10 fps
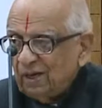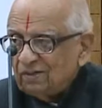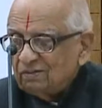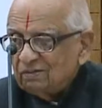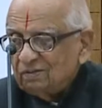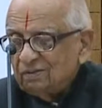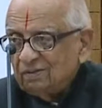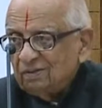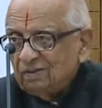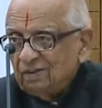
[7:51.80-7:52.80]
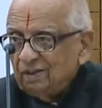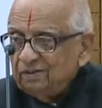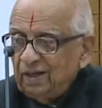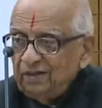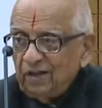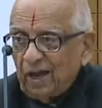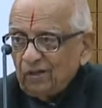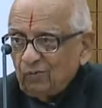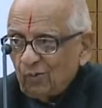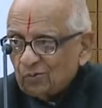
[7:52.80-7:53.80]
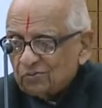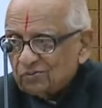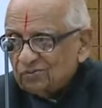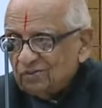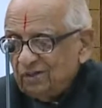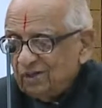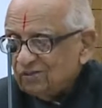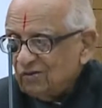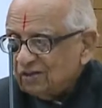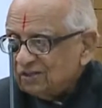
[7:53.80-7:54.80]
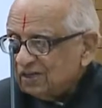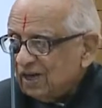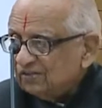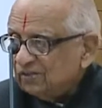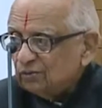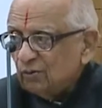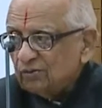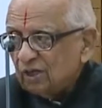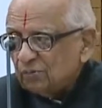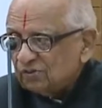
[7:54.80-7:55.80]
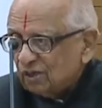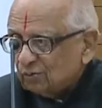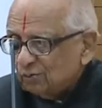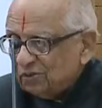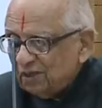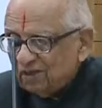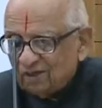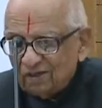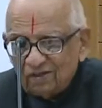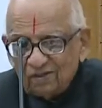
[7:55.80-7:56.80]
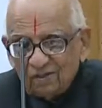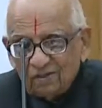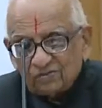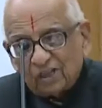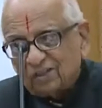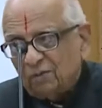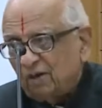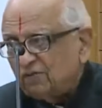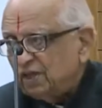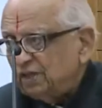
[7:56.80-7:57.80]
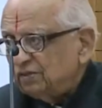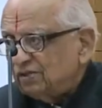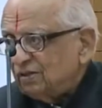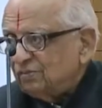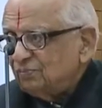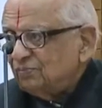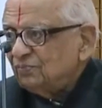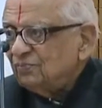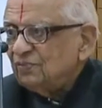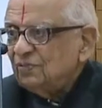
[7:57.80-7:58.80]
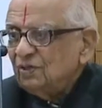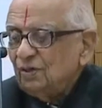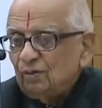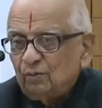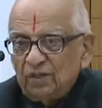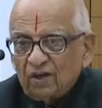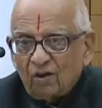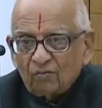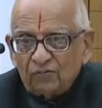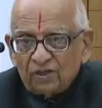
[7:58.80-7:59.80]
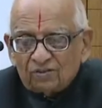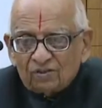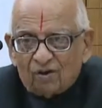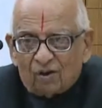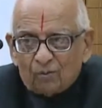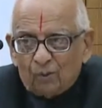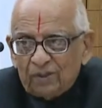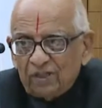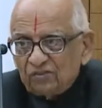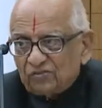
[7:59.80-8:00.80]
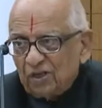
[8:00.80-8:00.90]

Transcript: But in the High Court, it is not written as yato dharma tato jayaha. Satyam eva jayati. Do they conflict or do they the